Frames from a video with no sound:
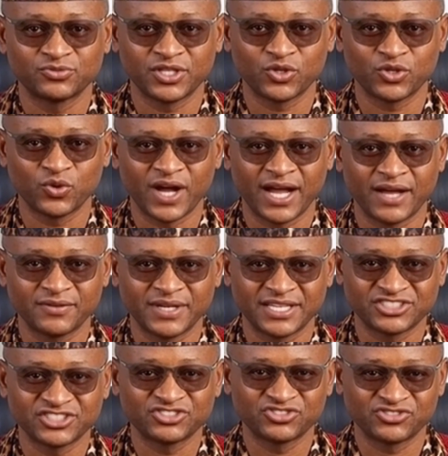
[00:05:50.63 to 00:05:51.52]
require
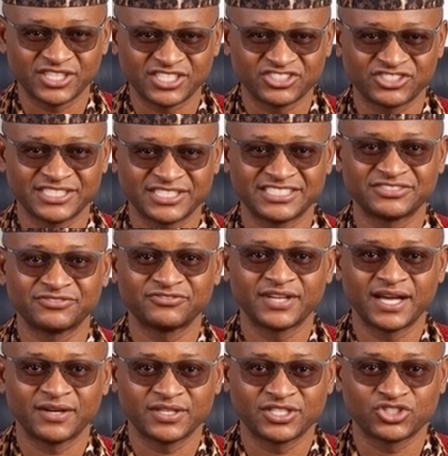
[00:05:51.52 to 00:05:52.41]
registration is
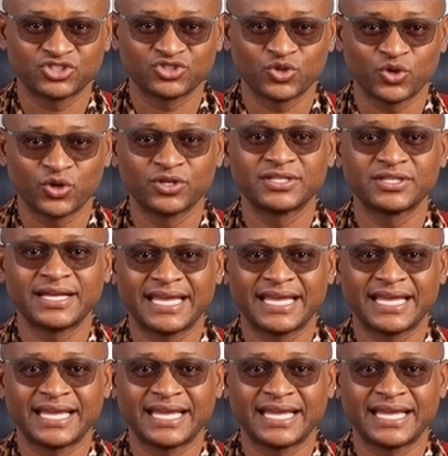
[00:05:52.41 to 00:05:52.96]
very short